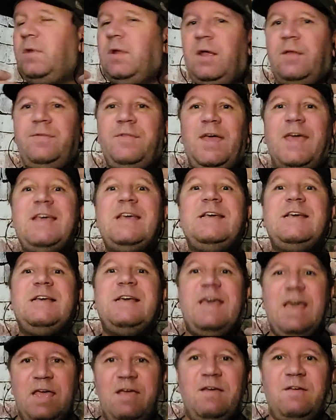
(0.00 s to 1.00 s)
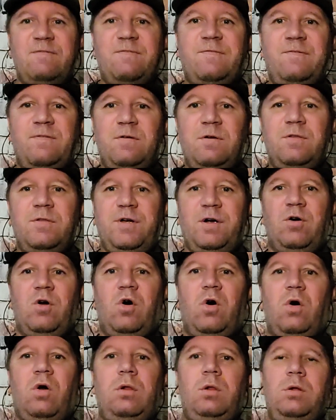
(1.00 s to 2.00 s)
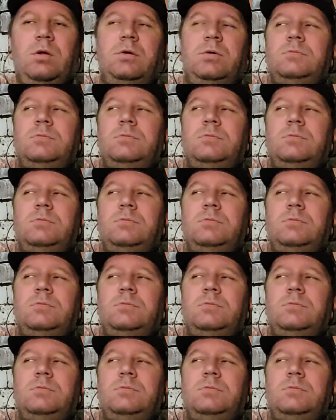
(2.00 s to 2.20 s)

and they give their all.